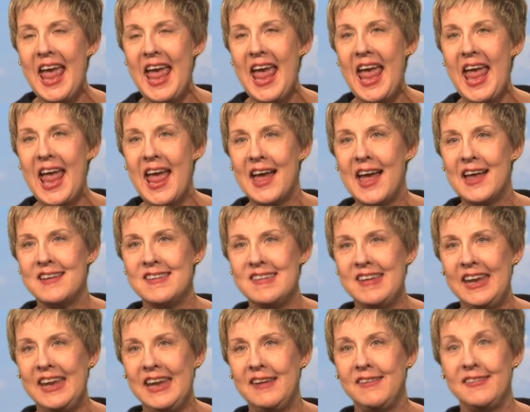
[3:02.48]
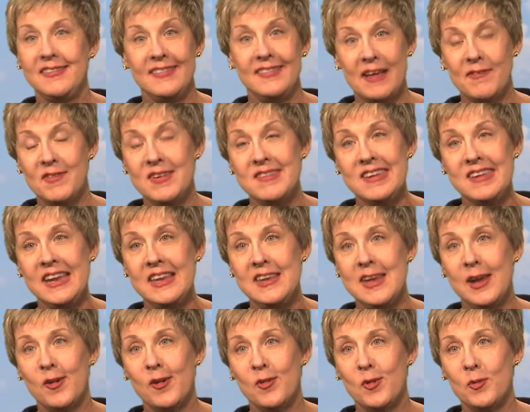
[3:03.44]
and he's 17
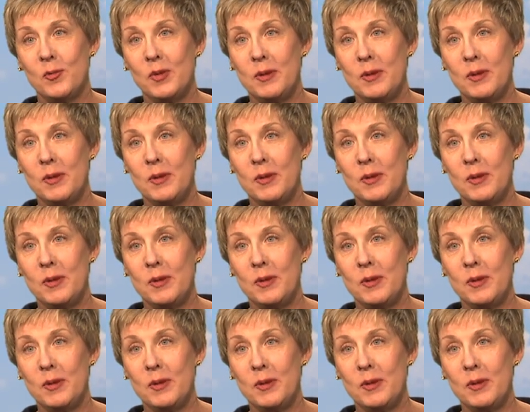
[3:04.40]
years in